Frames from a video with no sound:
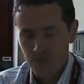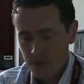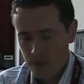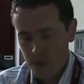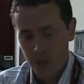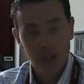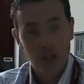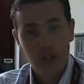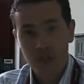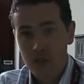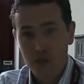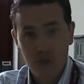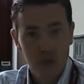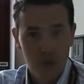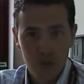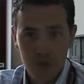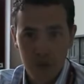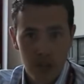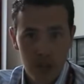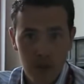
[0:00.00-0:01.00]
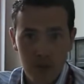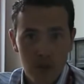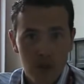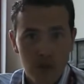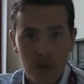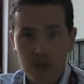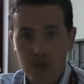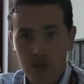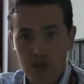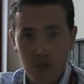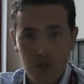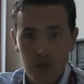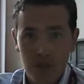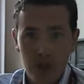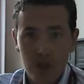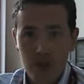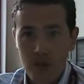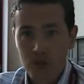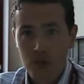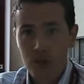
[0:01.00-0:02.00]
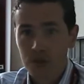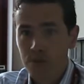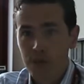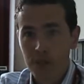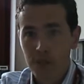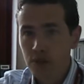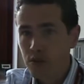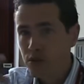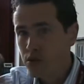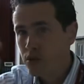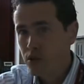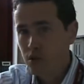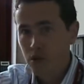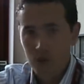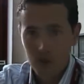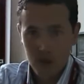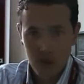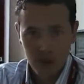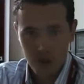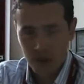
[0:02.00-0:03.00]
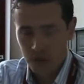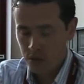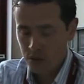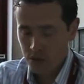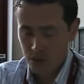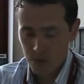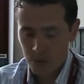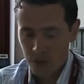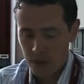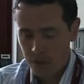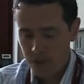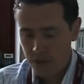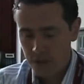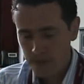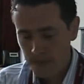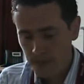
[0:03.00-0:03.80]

and it could be Amazon, could be Google or whatever